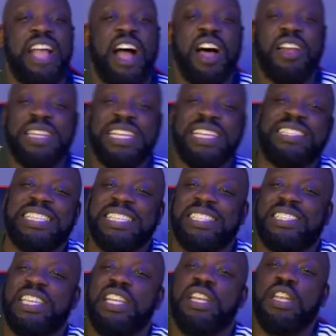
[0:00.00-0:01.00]
Y'all, this is
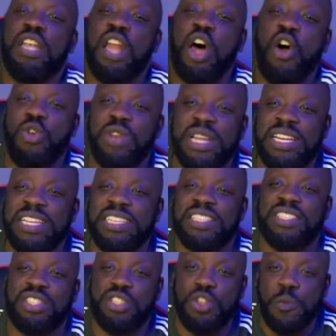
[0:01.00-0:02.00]
the loadedest,
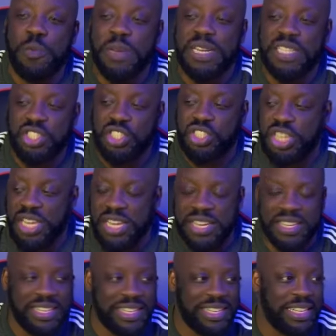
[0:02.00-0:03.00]
stupidest. So you
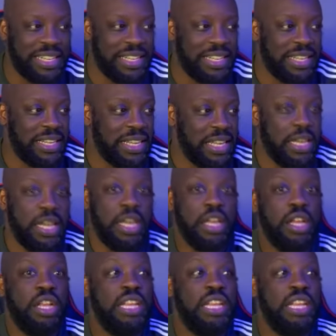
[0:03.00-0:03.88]
shit. pay nothing for your son.